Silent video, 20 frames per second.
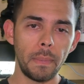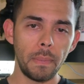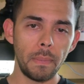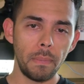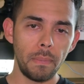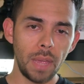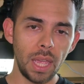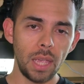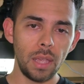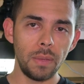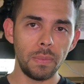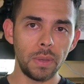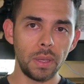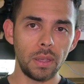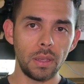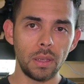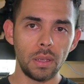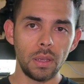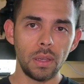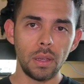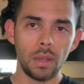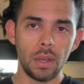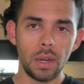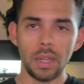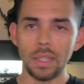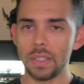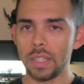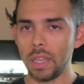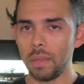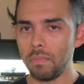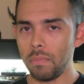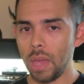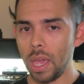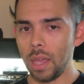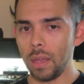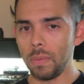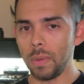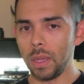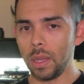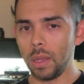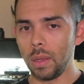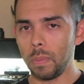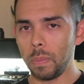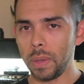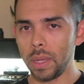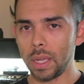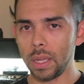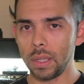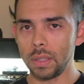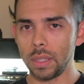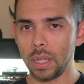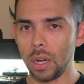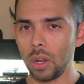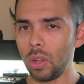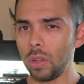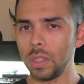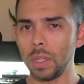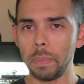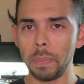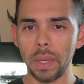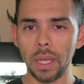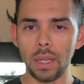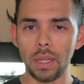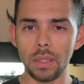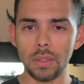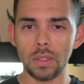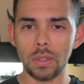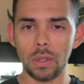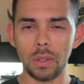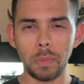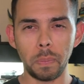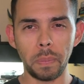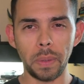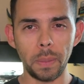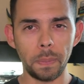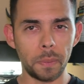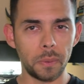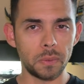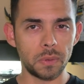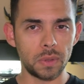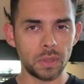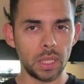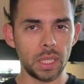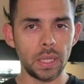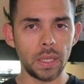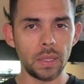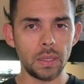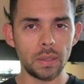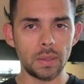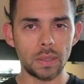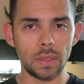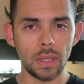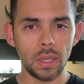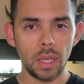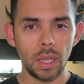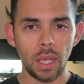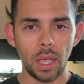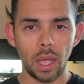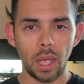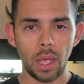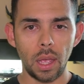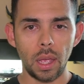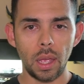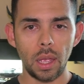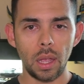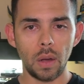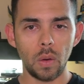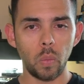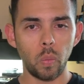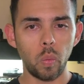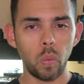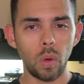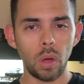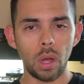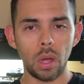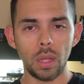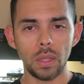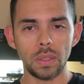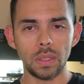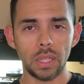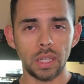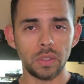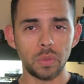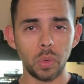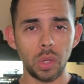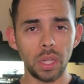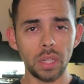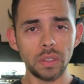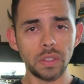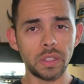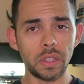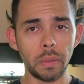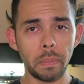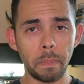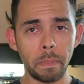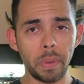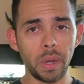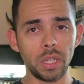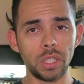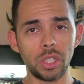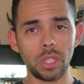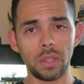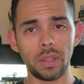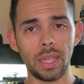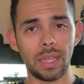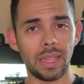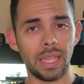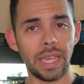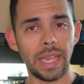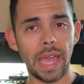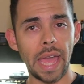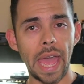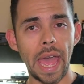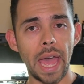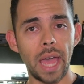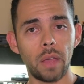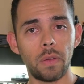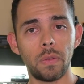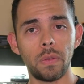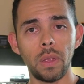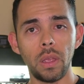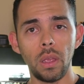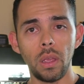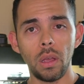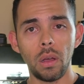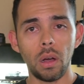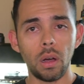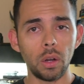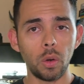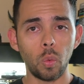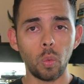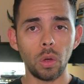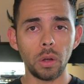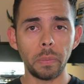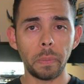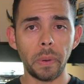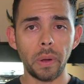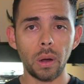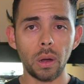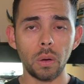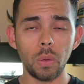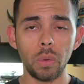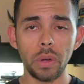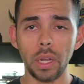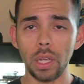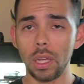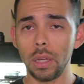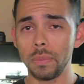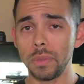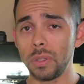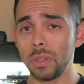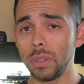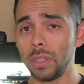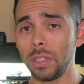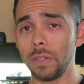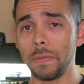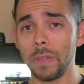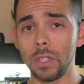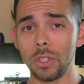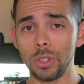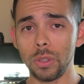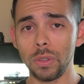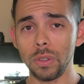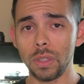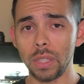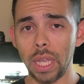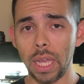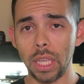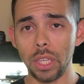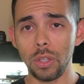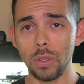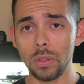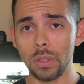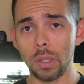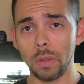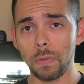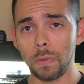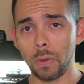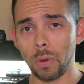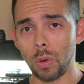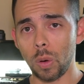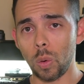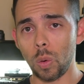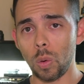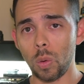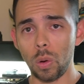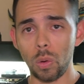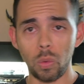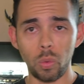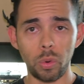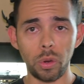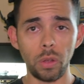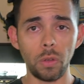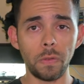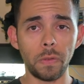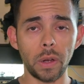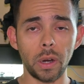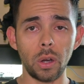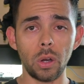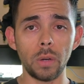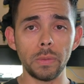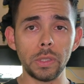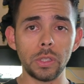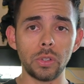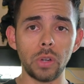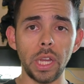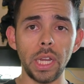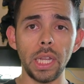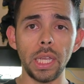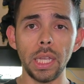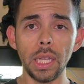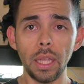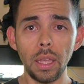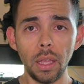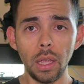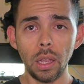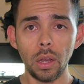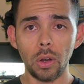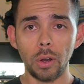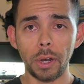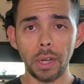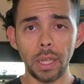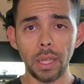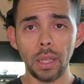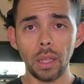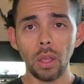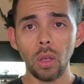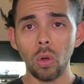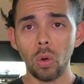Maybe. And I say maybe because it all depends on people's needs and wants, as well as the budget that they have. On one part, when it comes to individuals that use it for real firearms training, right?